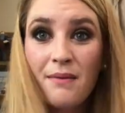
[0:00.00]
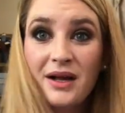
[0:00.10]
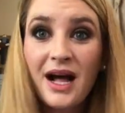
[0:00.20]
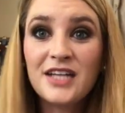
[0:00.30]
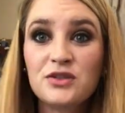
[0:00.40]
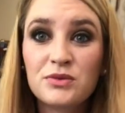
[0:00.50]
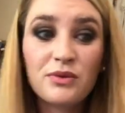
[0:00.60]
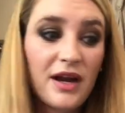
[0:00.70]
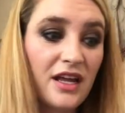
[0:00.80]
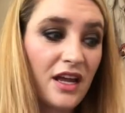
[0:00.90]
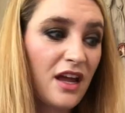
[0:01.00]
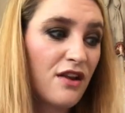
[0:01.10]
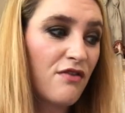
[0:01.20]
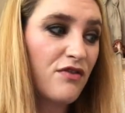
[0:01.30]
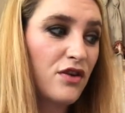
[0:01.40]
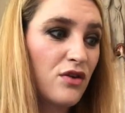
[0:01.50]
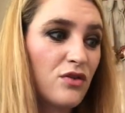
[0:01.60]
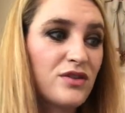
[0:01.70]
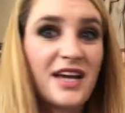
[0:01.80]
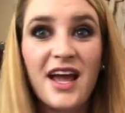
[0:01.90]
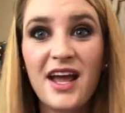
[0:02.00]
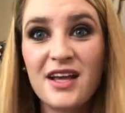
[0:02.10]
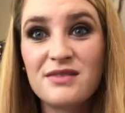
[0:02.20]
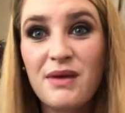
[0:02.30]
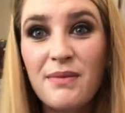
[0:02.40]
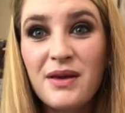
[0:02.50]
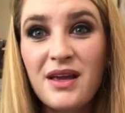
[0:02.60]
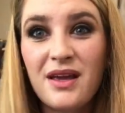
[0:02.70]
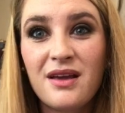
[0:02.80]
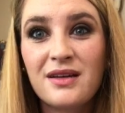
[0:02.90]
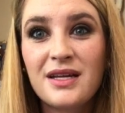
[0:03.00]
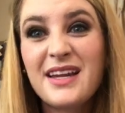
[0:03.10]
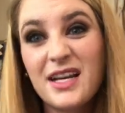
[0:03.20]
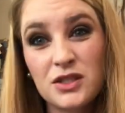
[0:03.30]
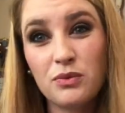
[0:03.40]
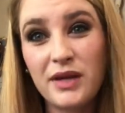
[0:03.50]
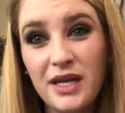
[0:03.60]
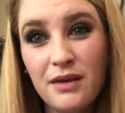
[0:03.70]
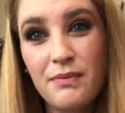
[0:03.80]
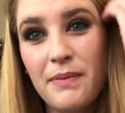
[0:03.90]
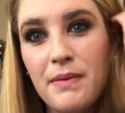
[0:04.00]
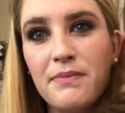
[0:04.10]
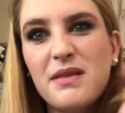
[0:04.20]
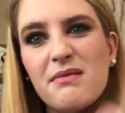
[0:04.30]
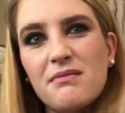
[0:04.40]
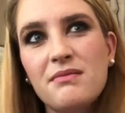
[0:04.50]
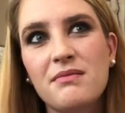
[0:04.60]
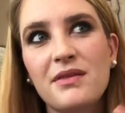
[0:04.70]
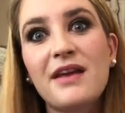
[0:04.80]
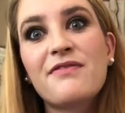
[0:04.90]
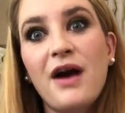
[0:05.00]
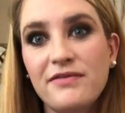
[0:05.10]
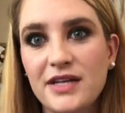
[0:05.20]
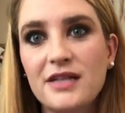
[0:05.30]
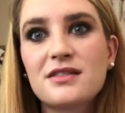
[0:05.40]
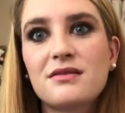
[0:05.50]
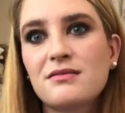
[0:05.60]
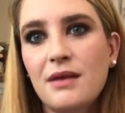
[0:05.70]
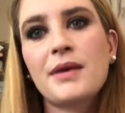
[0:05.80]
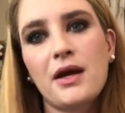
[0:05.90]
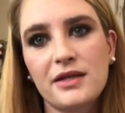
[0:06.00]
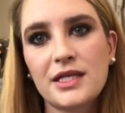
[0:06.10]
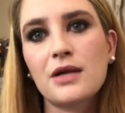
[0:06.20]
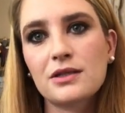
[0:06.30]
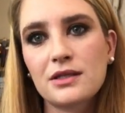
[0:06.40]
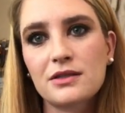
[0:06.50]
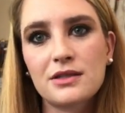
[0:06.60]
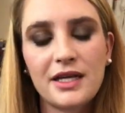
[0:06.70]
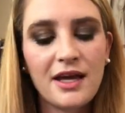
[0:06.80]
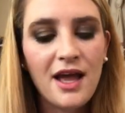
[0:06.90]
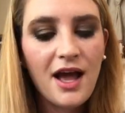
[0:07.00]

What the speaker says: My classroom's ready in a few days, maybe next week, maybe like 5 days. I'm counting down literally.